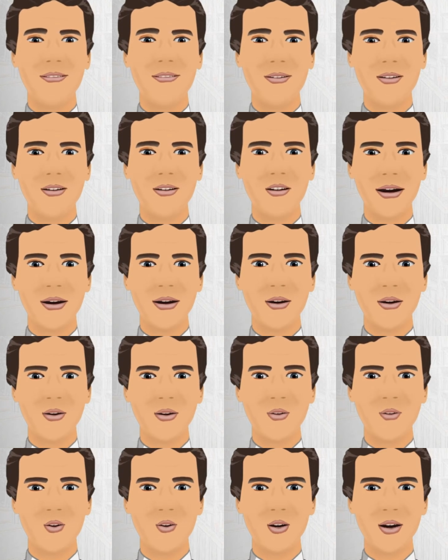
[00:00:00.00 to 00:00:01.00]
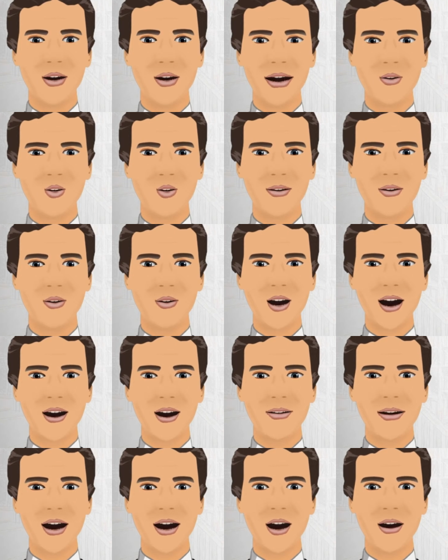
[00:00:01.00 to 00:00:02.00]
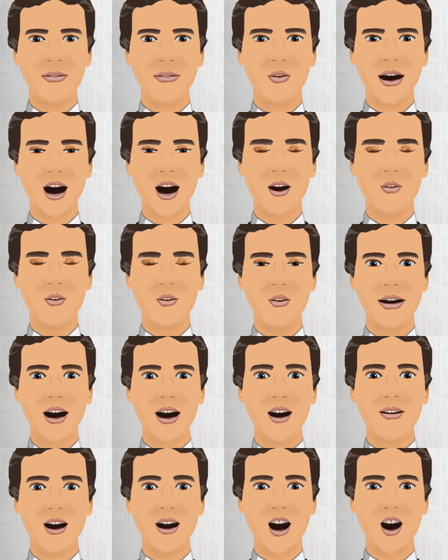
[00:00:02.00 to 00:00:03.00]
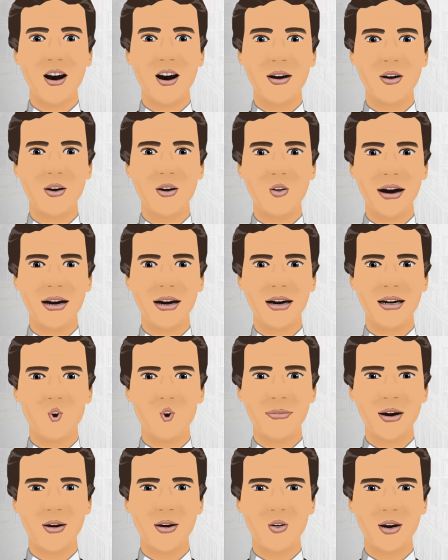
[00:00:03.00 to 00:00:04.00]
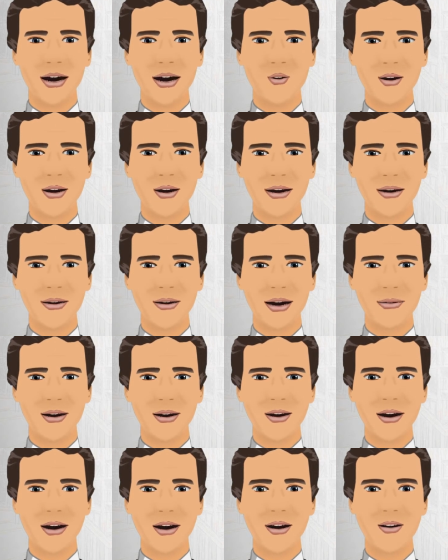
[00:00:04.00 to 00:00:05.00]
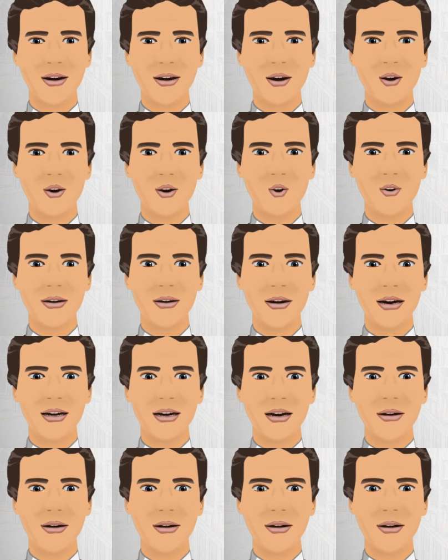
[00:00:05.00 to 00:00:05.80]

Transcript: The games were scheduled for mid-October to avoid the city's midsummer heat and humidity in the